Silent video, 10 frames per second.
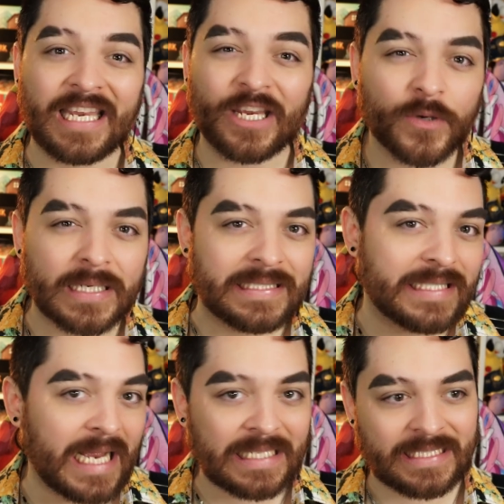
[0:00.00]

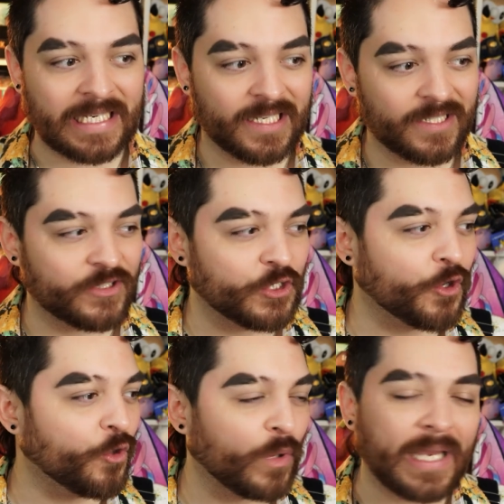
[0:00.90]
iridescent
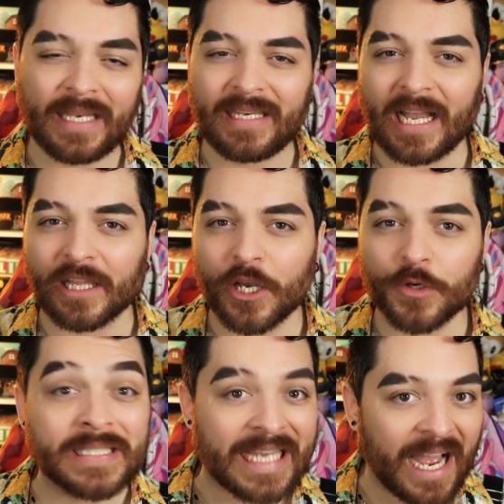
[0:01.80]
green-yellow
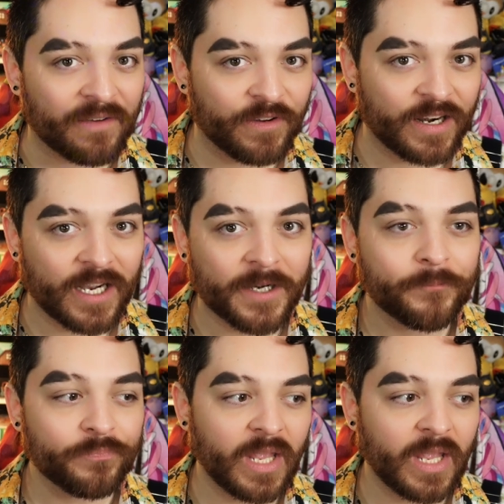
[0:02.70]
taffeta.